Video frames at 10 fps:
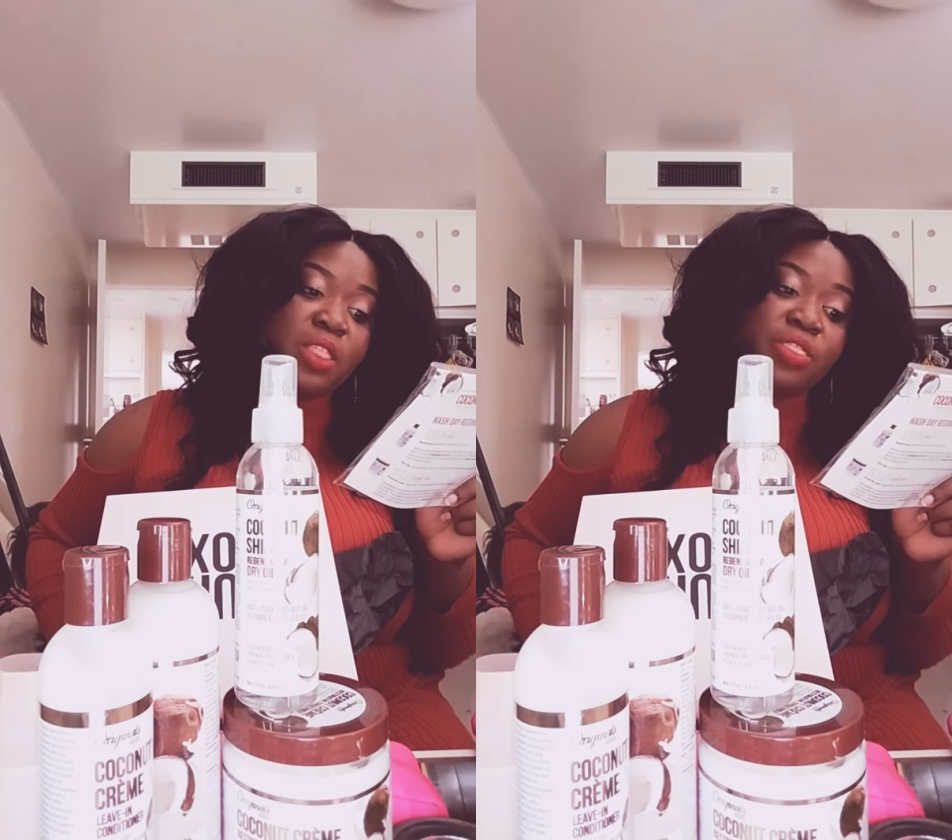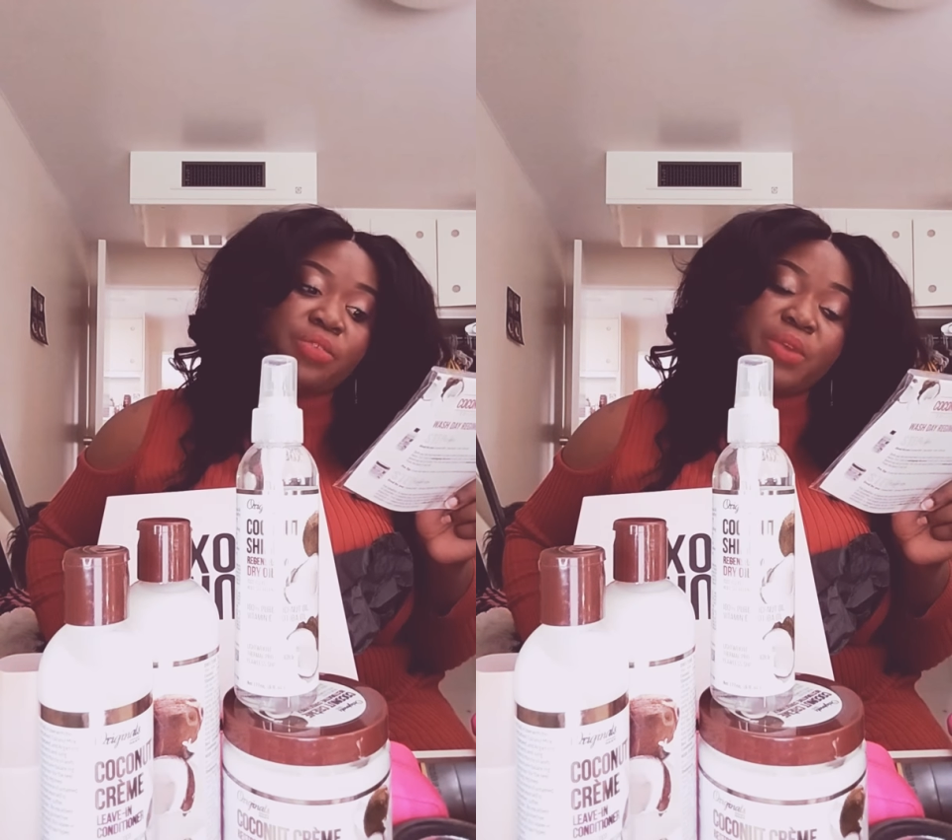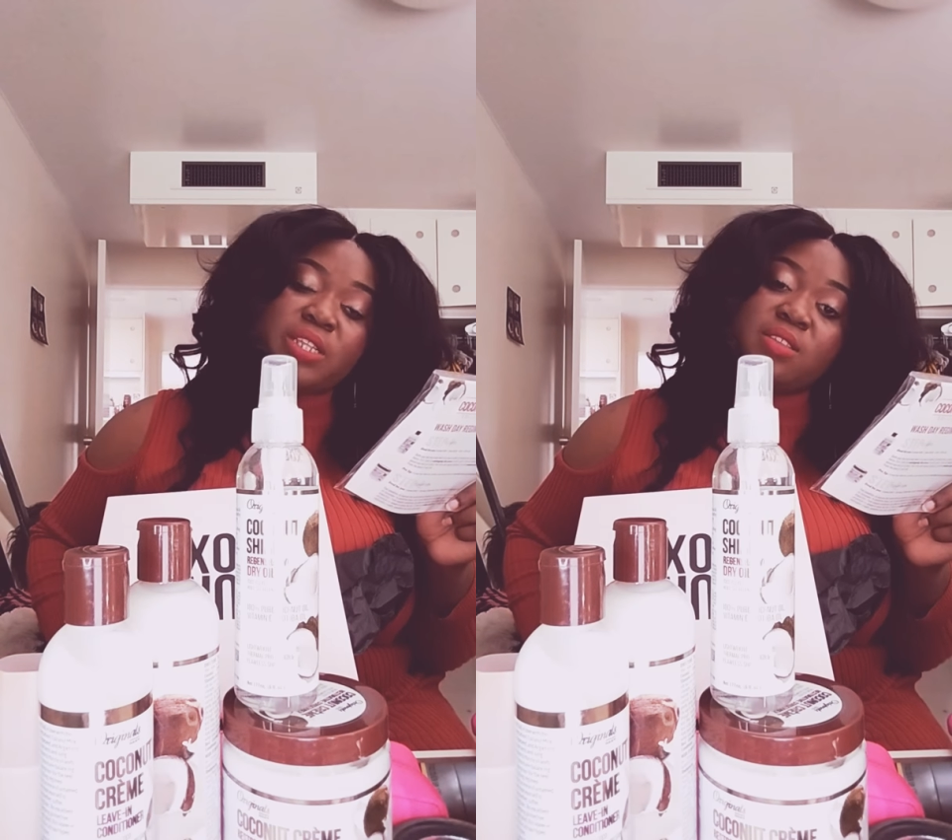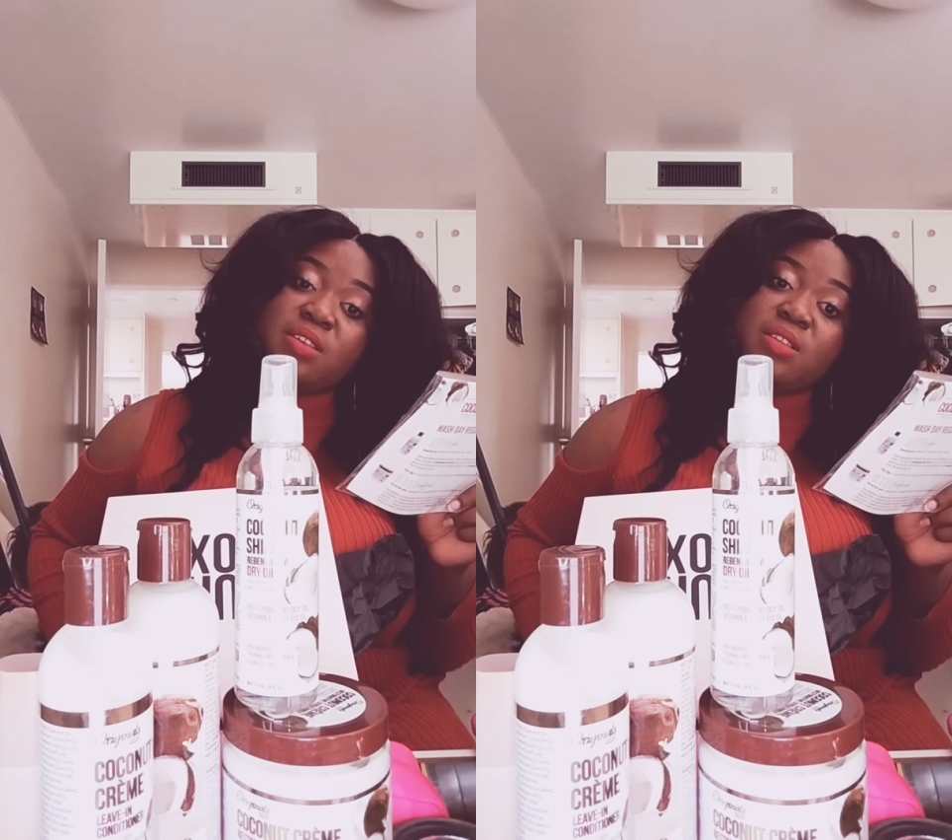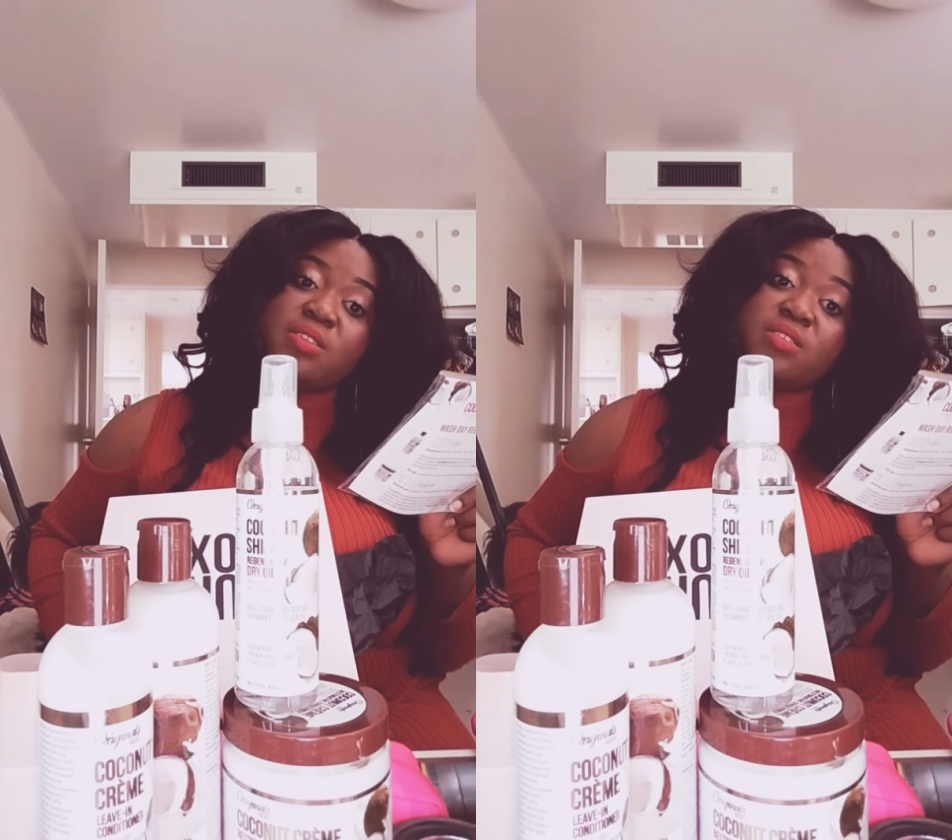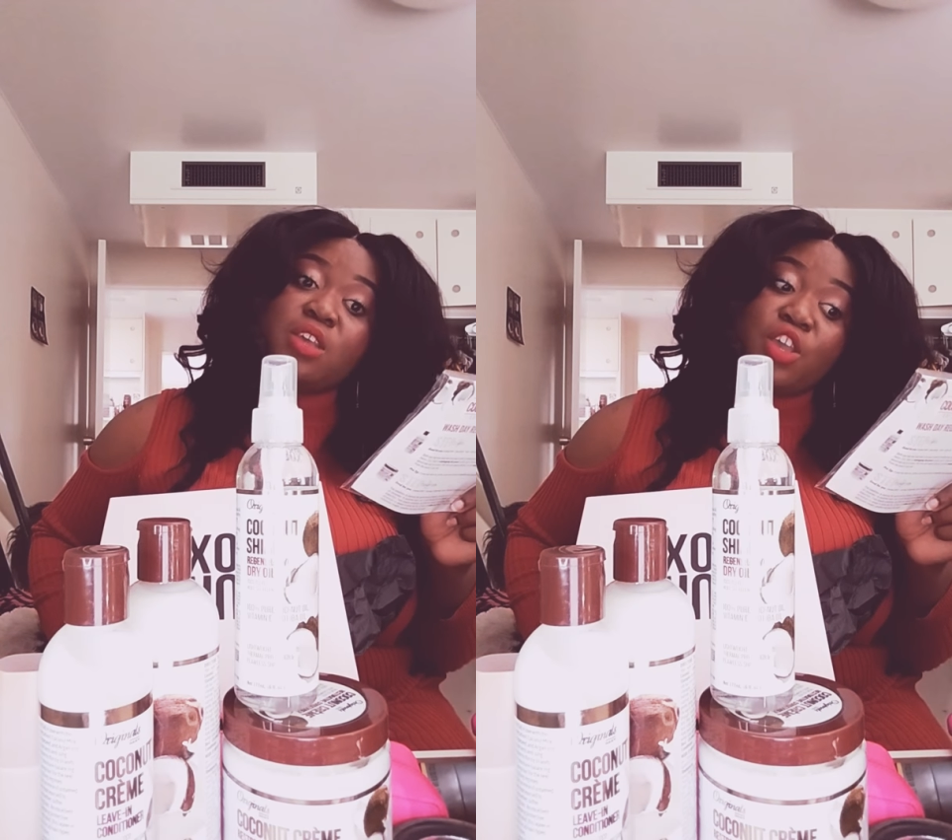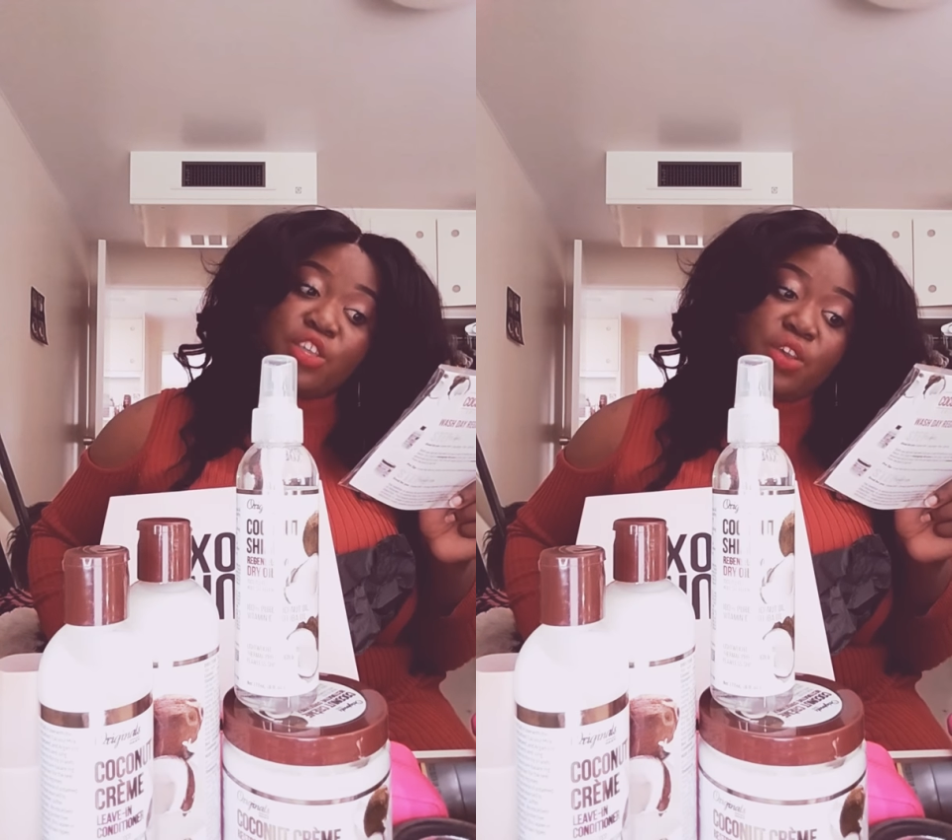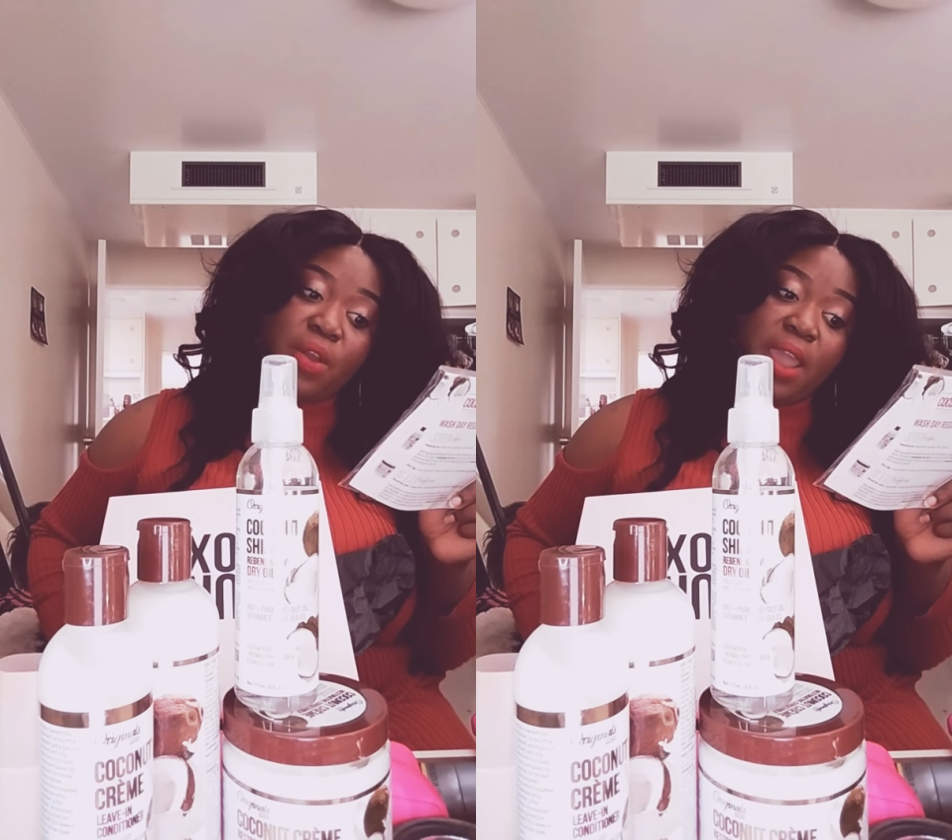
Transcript: threatens your